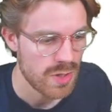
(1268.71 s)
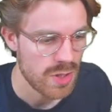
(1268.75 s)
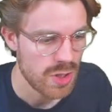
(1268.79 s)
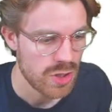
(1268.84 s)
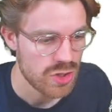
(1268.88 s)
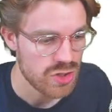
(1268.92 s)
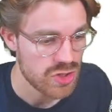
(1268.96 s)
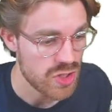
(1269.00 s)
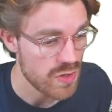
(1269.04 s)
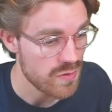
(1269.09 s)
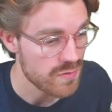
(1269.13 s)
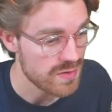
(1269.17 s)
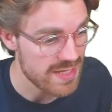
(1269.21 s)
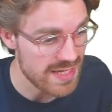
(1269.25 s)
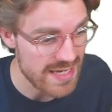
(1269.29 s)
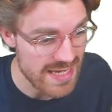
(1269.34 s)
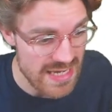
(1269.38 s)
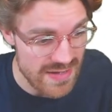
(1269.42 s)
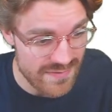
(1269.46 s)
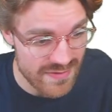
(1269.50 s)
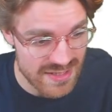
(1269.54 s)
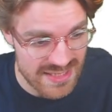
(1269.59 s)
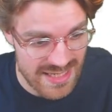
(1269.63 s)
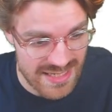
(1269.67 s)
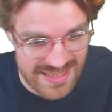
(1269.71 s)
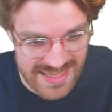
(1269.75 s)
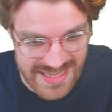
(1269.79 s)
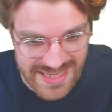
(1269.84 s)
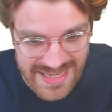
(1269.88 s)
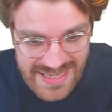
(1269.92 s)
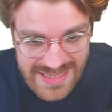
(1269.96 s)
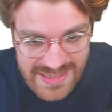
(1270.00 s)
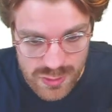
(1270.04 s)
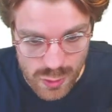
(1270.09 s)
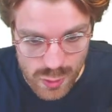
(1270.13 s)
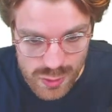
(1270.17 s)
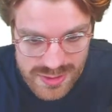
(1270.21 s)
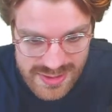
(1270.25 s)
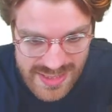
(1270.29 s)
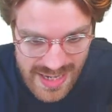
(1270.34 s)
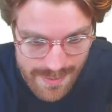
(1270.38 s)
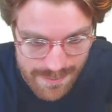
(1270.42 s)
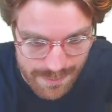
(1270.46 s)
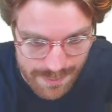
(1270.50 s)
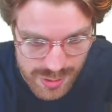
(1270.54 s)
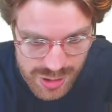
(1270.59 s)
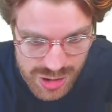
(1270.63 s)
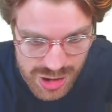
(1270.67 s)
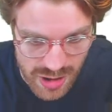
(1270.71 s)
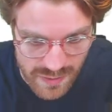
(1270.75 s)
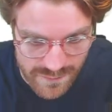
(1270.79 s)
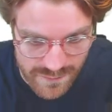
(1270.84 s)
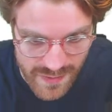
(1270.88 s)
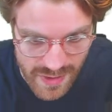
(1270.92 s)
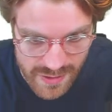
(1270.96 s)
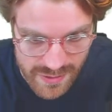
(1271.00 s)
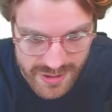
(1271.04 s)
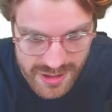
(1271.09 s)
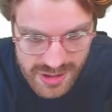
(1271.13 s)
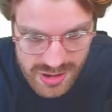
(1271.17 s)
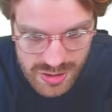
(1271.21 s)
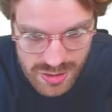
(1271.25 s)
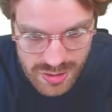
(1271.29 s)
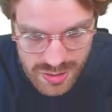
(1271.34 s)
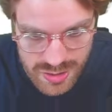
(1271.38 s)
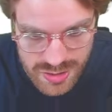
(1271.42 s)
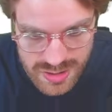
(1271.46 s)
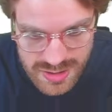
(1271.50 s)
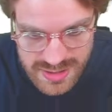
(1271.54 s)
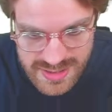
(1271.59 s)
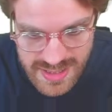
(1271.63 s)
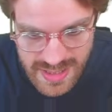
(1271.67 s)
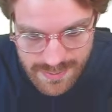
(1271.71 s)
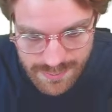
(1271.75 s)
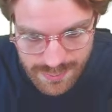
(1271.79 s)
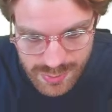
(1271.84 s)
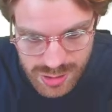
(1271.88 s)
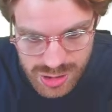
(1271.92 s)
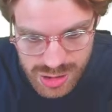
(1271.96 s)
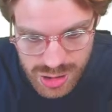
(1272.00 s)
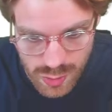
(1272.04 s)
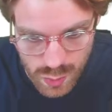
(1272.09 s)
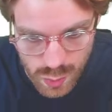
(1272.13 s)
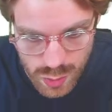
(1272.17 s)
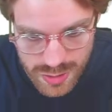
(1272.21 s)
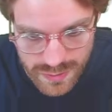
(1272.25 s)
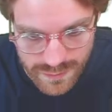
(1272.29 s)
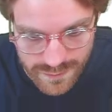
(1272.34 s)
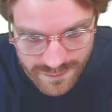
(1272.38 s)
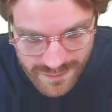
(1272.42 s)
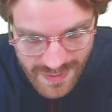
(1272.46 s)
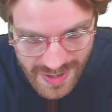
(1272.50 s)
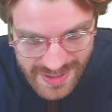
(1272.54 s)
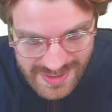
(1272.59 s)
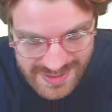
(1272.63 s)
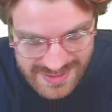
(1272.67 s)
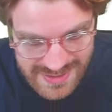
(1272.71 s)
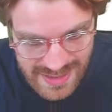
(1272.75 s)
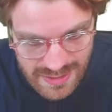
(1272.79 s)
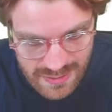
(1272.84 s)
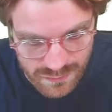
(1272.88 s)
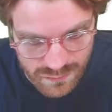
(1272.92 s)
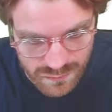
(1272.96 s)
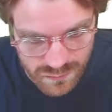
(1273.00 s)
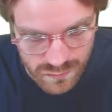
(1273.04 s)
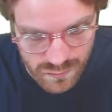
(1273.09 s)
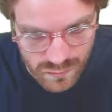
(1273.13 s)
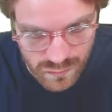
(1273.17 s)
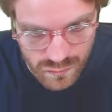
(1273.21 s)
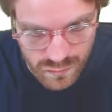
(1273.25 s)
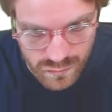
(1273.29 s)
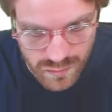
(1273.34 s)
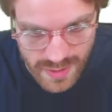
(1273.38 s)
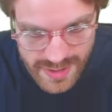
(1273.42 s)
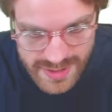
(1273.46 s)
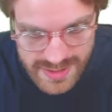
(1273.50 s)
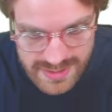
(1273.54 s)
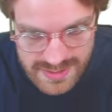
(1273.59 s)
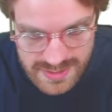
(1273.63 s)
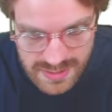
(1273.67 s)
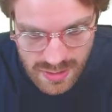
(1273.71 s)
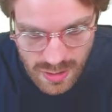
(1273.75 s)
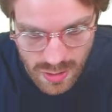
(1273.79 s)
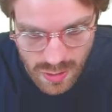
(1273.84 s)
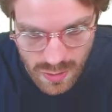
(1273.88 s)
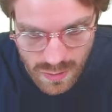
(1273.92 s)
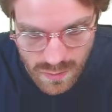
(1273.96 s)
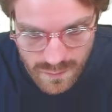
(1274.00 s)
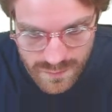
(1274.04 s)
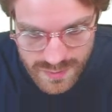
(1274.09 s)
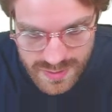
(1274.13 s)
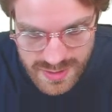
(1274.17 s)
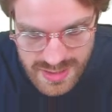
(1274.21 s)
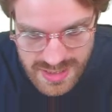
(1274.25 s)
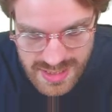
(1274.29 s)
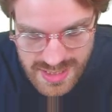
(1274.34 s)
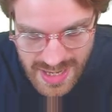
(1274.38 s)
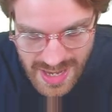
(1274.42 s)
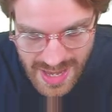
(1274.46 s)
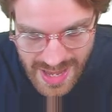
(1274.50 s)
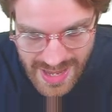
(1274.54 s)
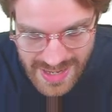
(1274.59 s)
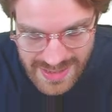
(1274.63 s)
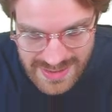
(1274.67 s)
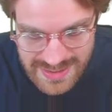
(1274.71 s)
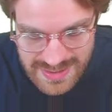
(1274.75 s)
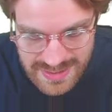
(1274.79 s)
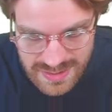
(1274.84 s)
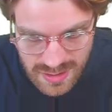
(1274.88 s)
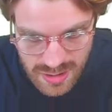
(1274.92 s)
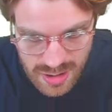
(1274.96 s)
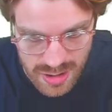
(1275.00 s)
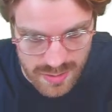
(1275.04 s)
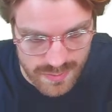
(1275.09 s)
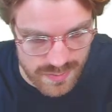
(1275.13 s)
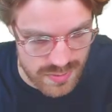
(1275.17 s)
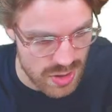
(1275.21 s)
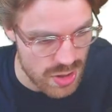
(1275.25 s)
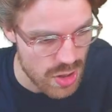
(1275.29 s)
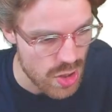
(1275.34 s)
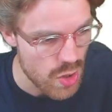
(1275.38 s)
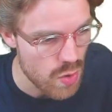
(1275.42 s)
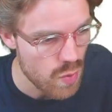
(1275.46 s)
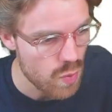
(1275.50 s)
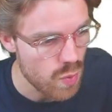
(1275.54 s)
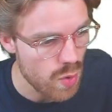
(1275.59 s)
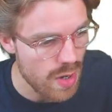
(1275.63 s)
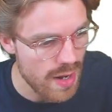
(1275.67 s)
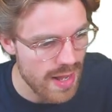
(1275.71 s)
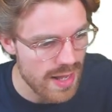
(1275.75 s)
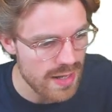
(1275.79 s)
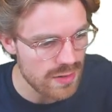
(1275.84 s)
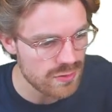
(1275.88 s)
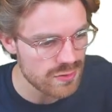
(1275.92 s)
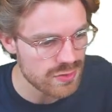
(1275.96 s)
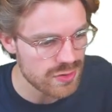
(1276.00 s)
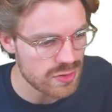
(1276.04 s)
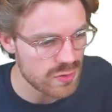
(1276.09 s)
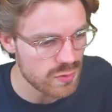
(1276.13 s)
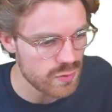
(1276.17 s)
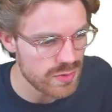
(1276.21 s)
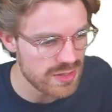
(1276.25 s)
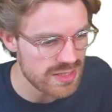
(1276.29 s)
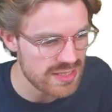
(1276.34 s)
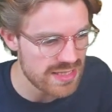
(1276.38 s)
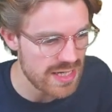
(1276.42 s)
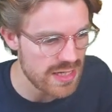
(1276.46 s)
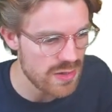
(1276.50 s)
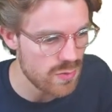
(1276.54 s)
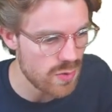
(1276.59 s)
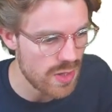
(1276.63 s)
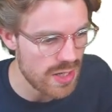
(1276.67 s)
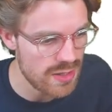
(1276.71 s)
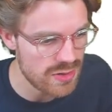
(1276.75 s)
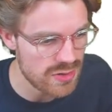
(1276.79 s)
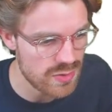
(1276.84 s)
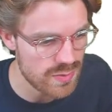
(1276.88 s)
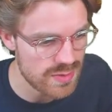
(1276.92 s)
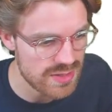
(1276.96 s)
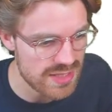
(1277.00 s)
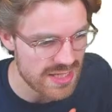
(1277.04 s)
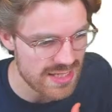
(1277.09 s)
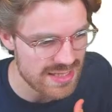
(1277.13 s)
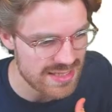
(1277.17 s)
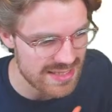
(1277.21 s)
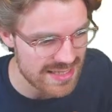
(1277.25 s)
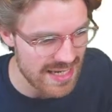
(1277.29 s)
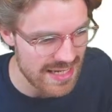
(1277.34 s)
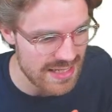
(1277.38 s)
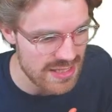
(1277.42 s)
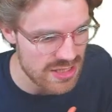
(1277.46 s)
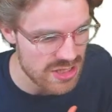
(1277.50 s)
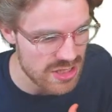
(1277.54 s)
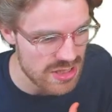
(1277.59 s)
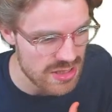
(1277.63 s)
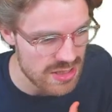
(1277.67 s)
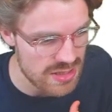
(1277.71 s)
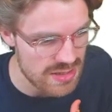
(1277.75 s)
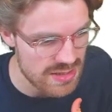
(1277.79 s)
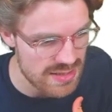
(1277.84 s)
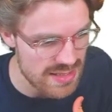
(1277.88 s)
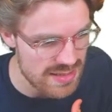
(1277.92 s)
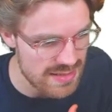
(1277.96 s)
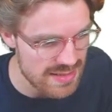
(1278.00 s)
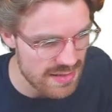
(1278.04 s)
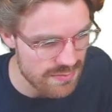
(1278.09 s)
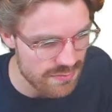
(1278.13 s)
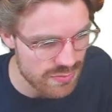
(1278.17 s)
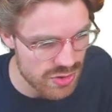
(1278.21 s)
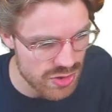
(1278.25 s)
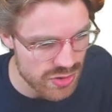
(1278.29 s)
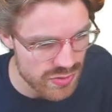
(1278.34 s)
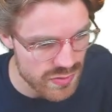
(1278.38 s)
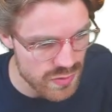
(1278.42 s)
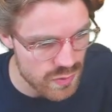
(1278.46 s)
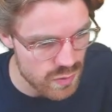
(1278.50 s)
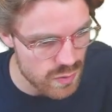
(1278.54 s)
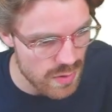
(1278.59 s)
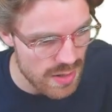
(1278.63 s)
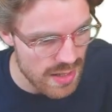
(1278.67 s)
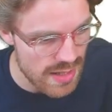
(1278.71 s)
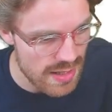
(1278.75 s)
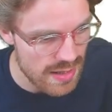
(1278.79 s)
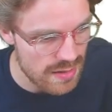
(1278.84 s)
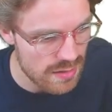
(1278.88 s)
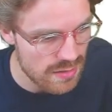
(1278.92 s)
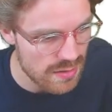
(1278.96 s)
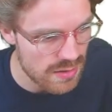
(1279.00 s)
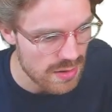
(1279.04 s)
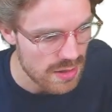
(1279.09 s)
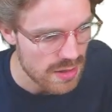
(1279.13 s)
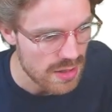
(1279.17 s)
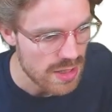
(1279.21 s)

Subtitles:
So Eva says heat or temperature, very good. Temperature would affect that rate of the enzymes. What else could we say? What else could we say? Sanjid says temperature as well.